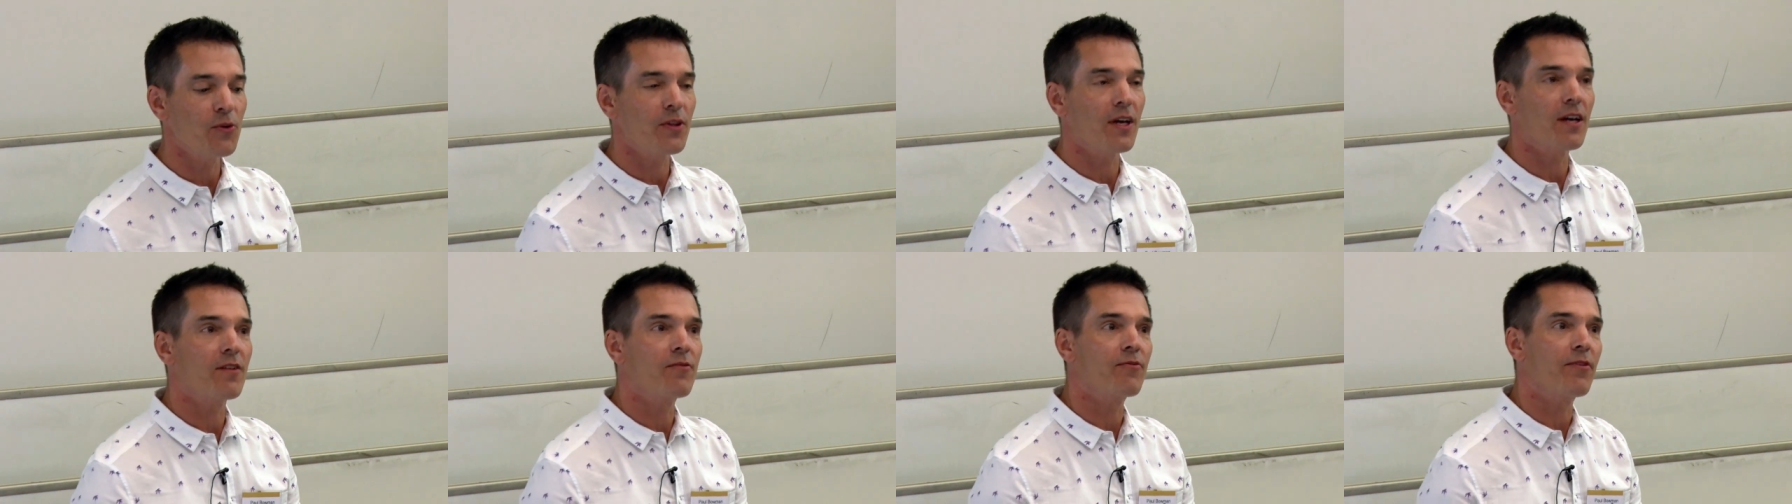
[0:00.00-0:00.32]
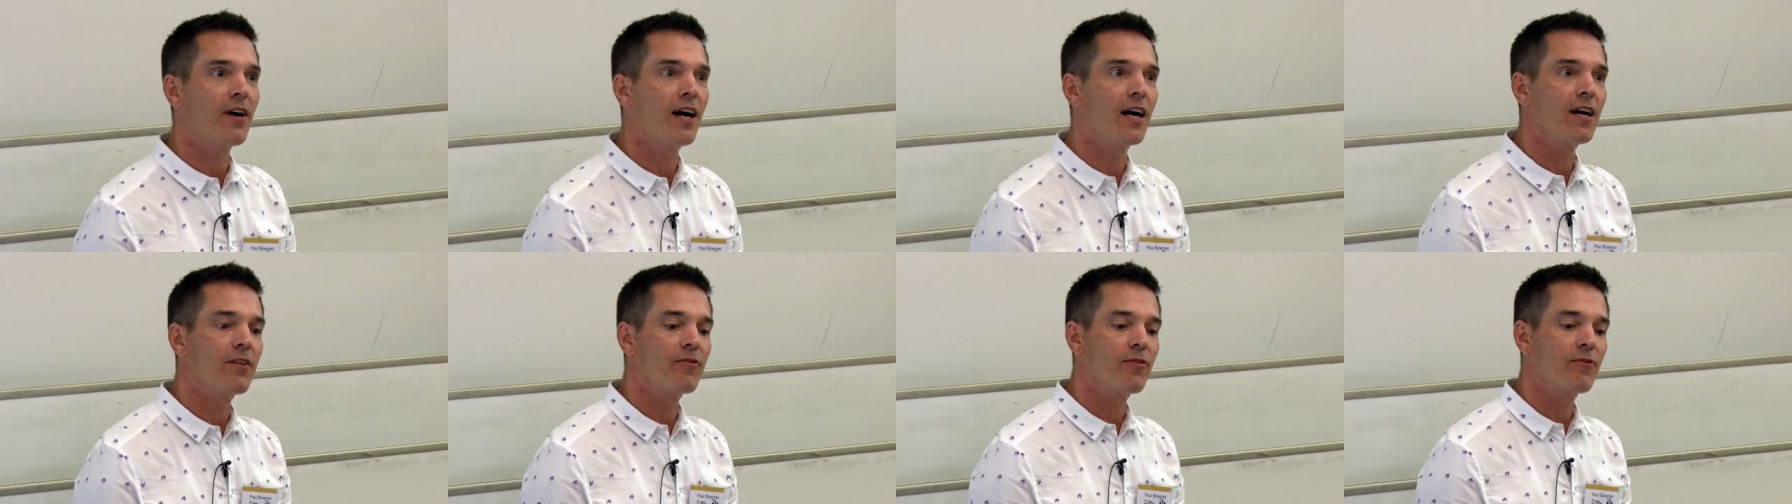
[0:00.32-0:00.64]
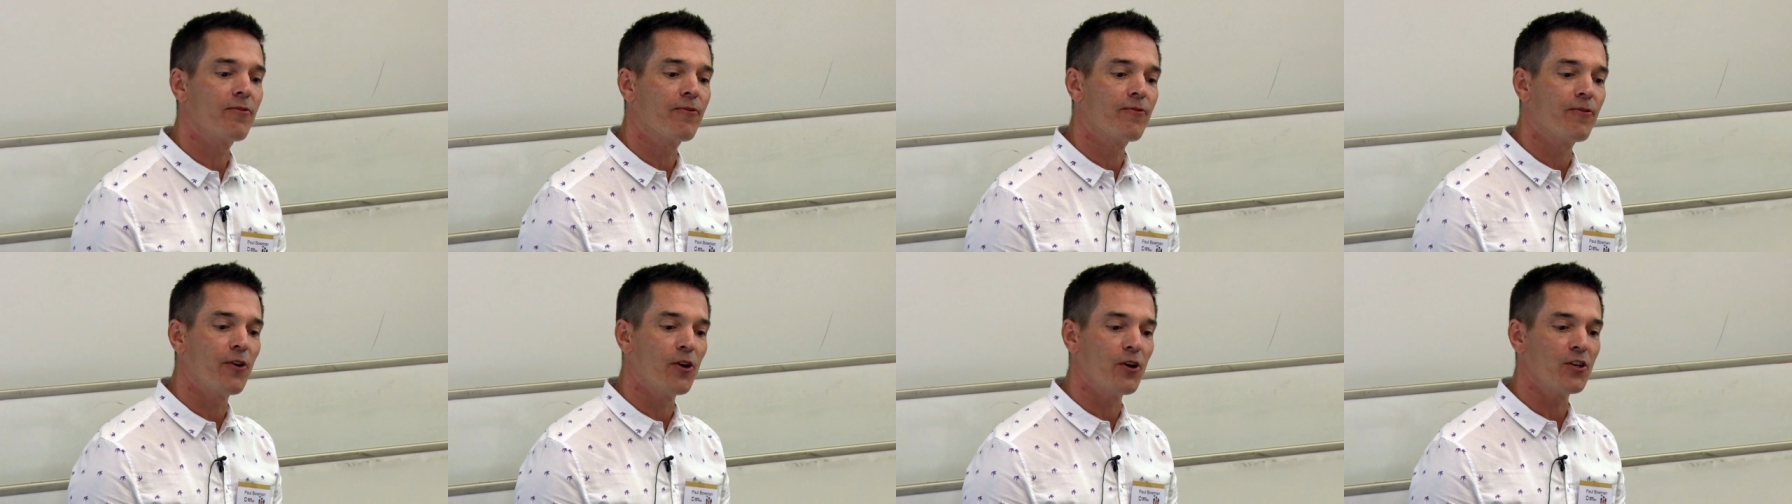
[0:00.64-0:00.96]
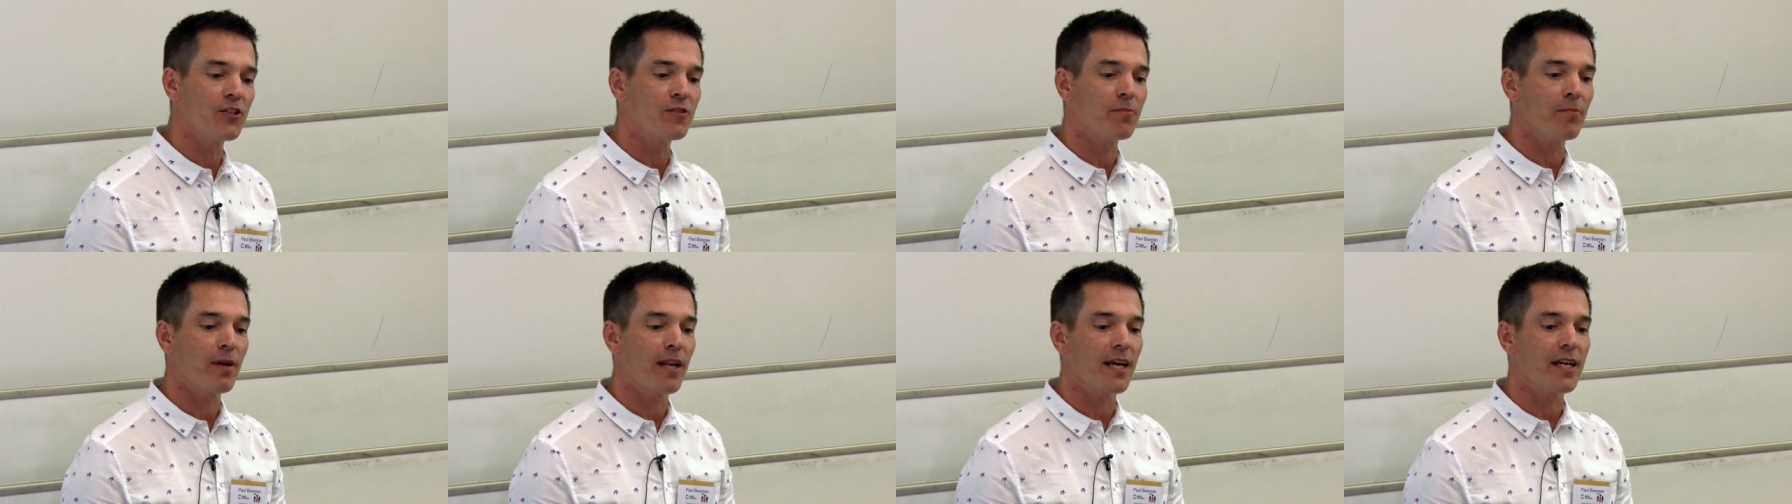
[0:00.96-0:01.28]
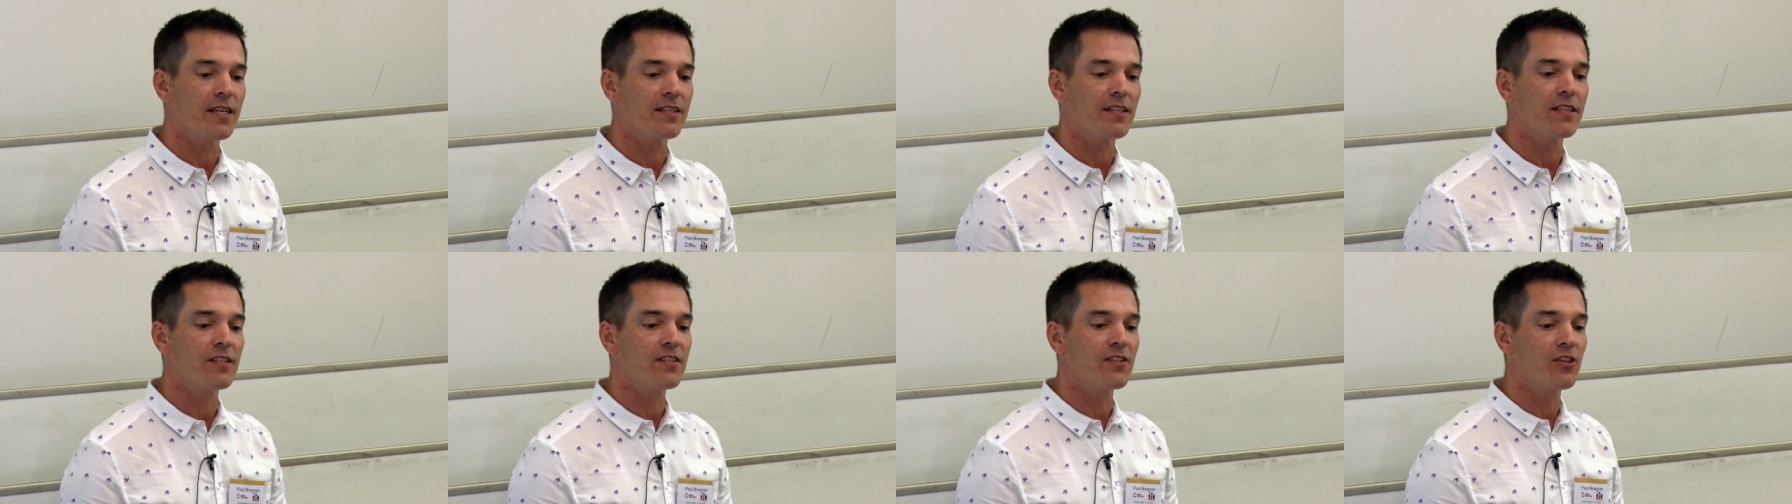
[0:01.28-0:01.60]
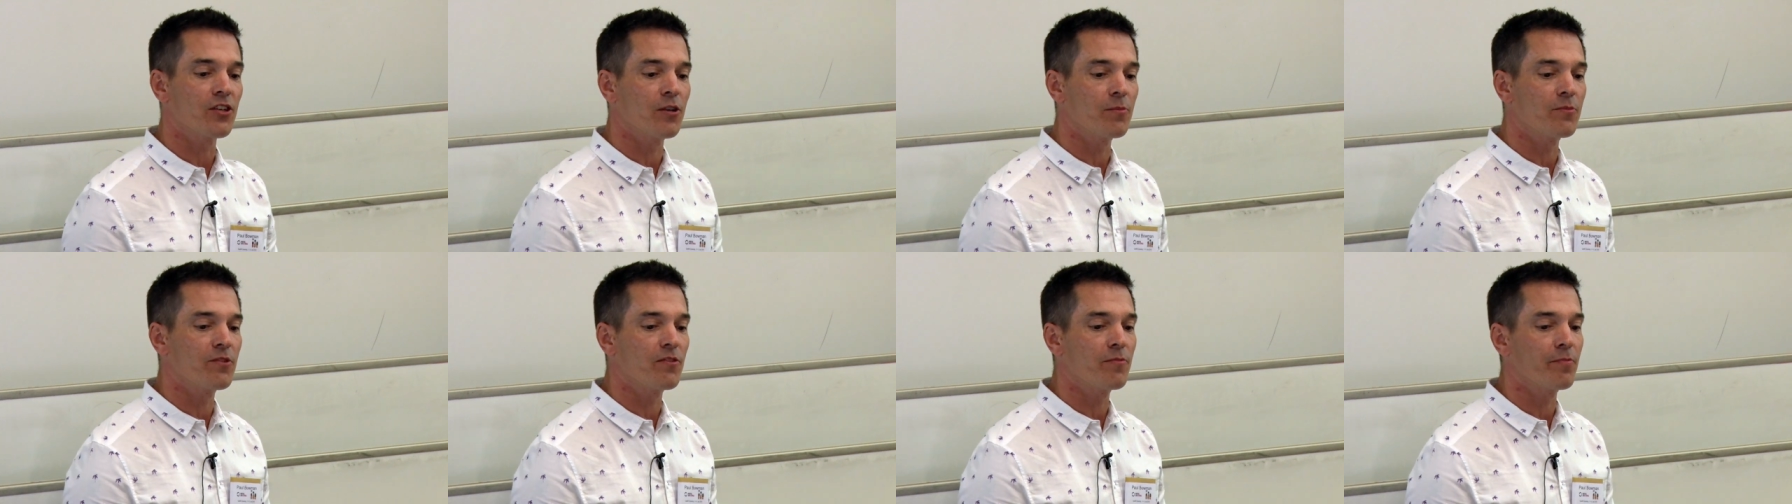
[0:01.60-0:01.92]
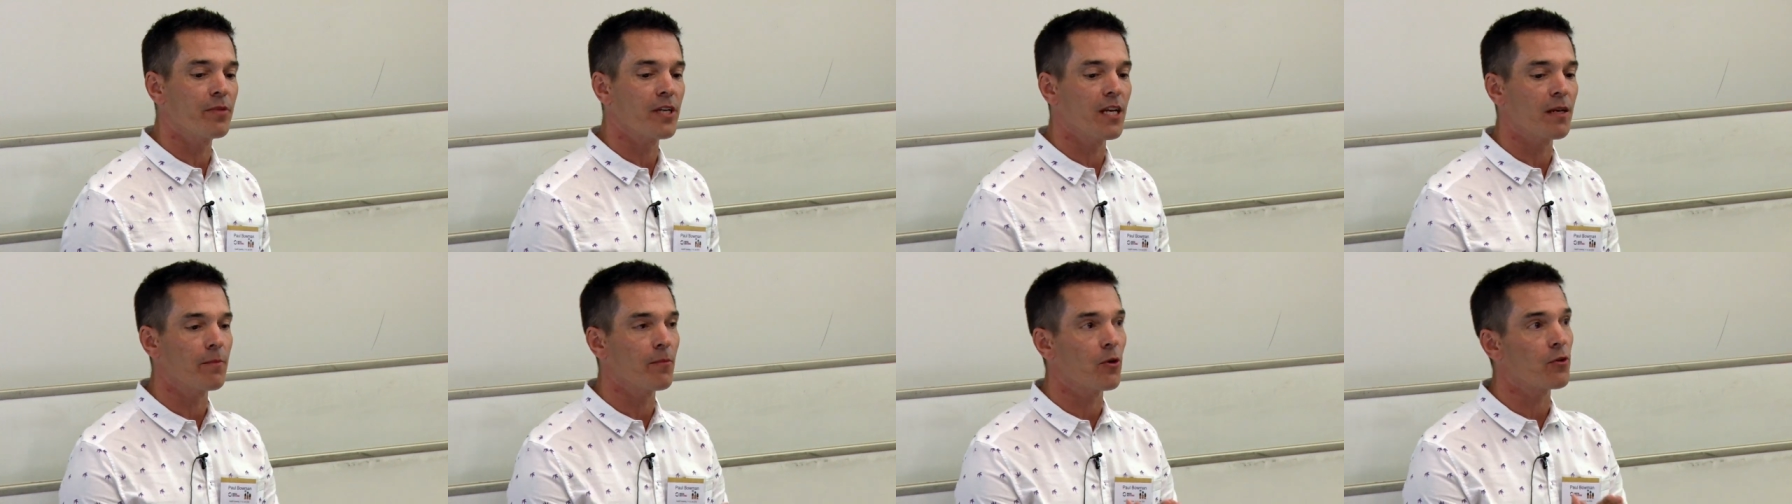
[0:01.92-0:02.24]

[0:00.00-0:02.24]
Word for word: that vie for first place in terms of being